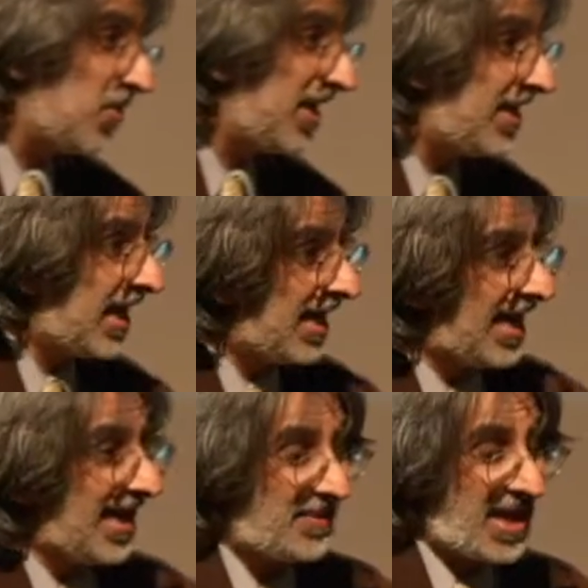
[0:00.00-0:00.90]
way, I,
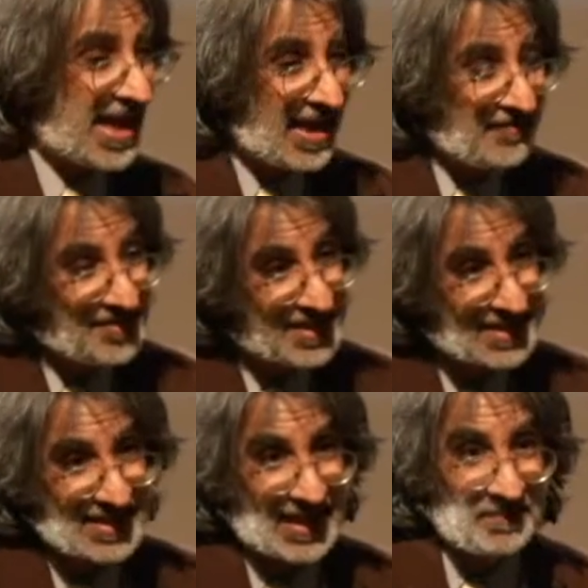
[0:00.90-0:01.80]
I have
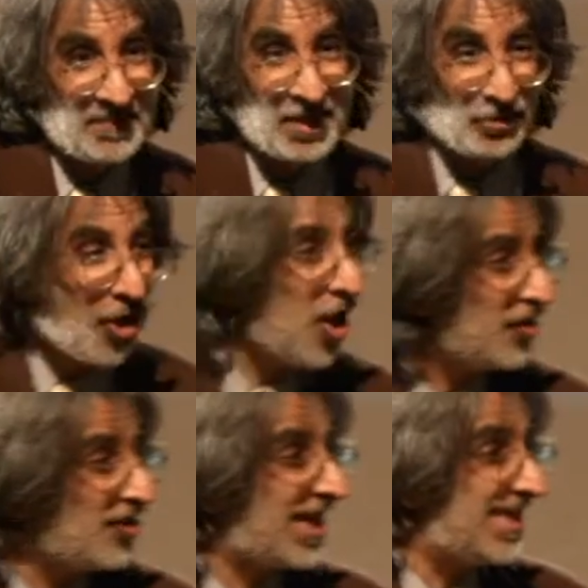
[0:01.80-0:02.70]
this um, law
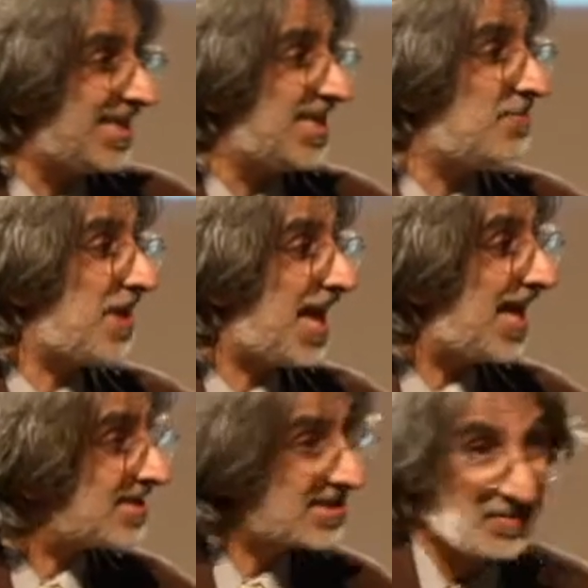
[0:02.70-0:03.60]
that I need
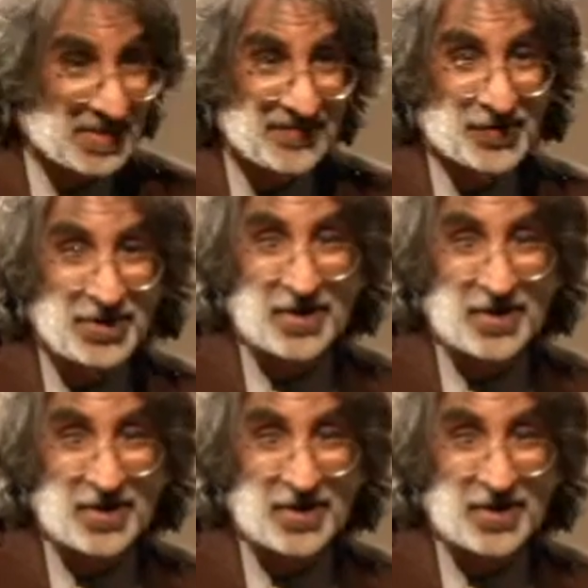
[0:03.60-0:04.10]
passed. I'd be very